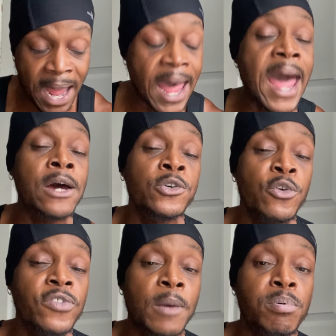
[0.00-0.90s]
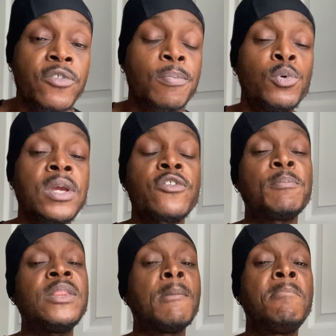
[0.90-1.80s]
IOU set principle gives
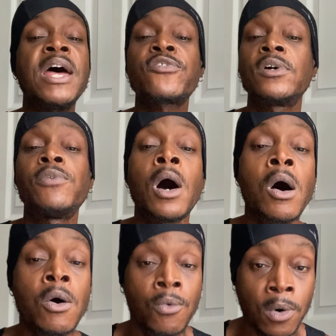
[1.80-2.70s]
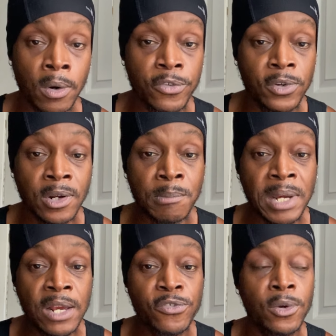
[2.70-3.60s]
me the best of all worlds, you know what I
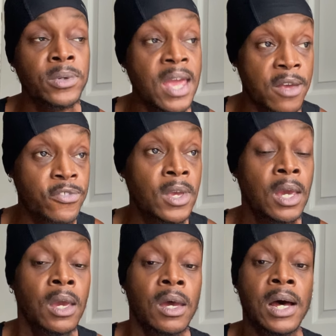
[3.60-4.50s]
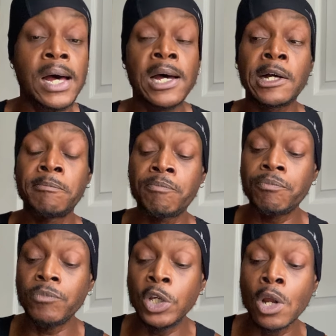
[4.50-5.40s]
mean? So yes, I'm
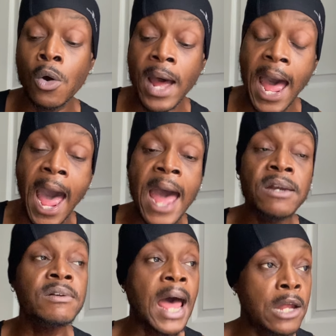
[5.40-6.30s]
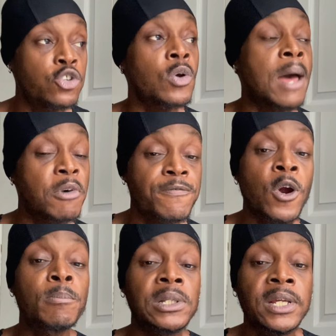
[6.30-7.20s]
a
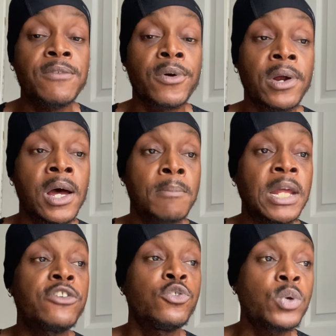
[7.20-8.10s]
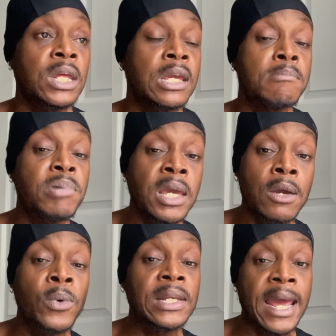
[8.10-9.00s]
firm believer that you can get
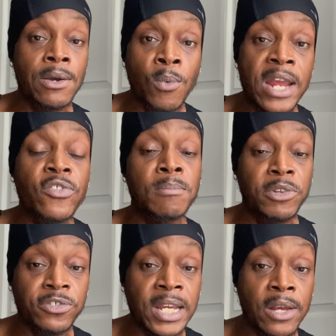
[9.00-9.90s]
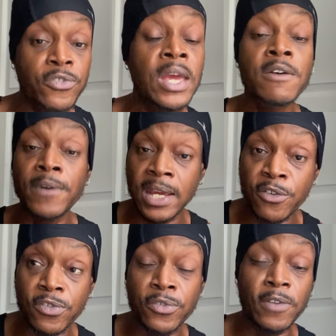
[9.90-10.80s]
big with light weights and machines. For
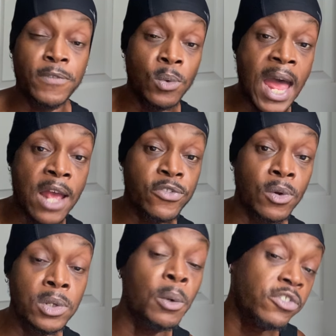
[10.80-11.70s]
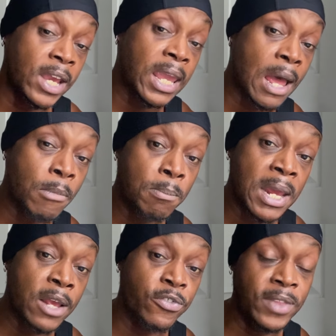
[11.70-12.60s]
instance, if you guys don't know, check out my
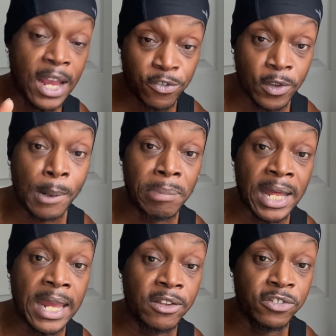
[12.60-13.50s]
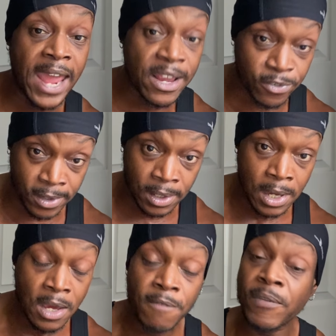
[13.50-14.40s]
man's Dexter the Blade Jackson.
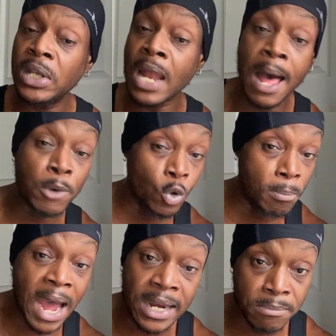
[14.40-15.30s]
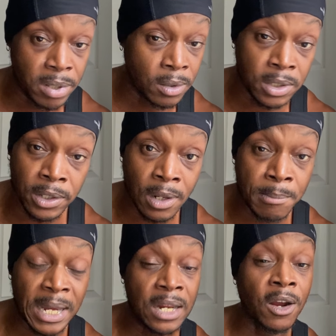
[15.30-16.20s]
Phenomenal bodybuilder, you know what I
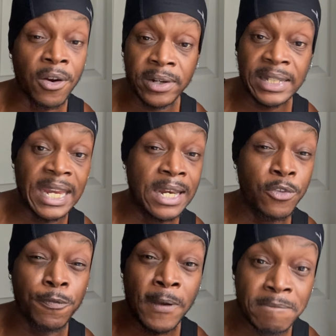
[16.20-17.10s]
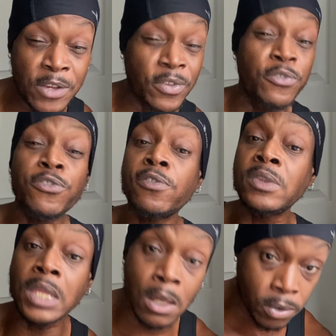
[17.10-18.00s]
mean? Currently in his 50s and
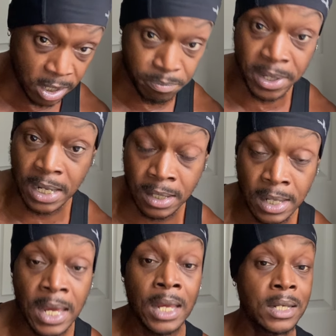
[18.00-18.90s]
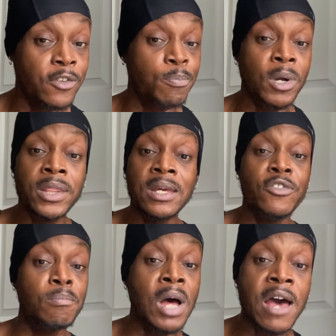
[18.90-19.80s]
still competing. This brother
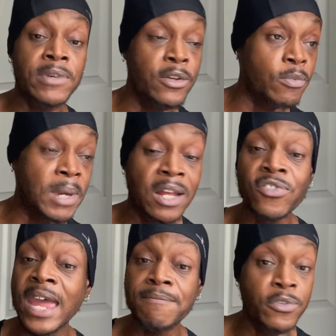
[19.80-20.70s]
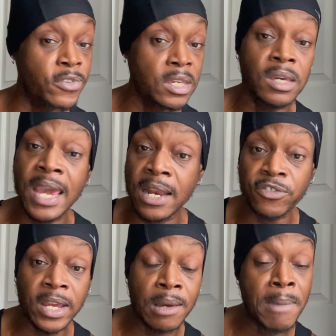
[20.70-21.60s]
is marvelous, man. Tight physique. You got to
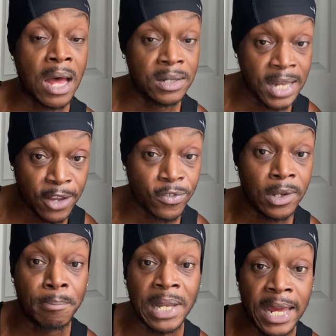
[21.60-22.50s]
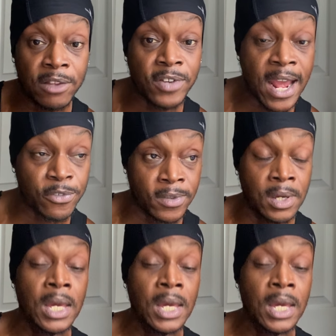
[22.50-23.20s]
check him out. Dexter the Blade Jackson.